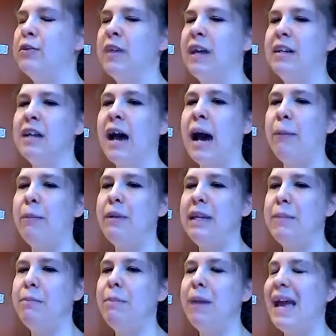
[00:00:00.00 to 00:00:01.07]
So that top
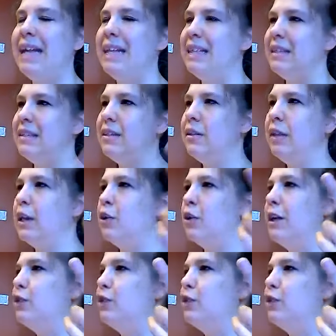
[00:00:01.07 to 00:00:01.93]
knee bends like you're